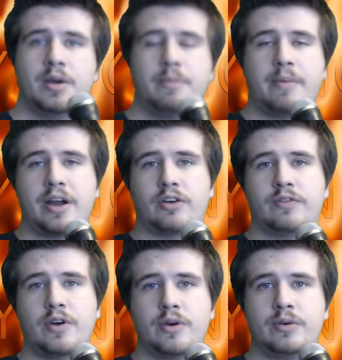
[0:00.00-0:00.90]

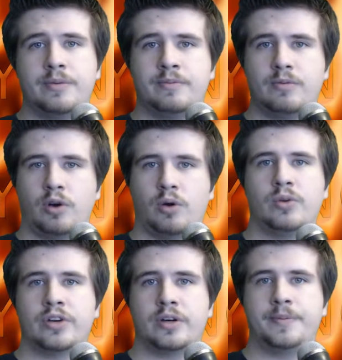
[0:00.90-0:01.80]
microphone
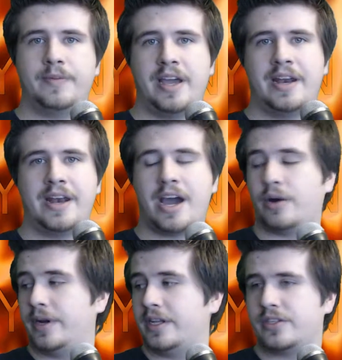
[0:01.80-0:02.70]
holder, and now
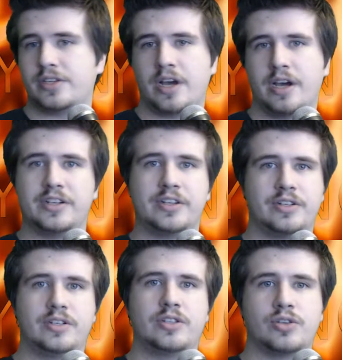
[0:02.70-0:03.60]
it's uh,
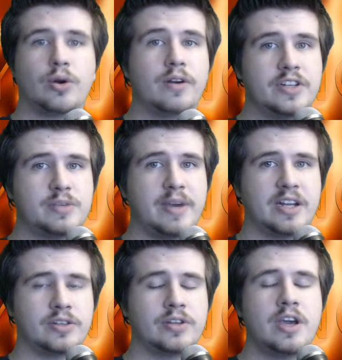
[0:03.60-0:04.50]
sort of
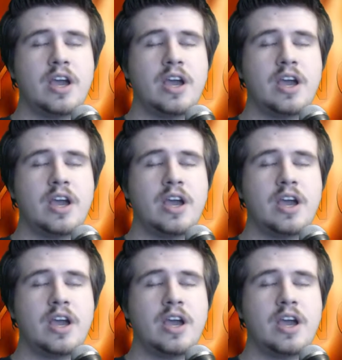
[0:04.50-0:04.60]
dismantled.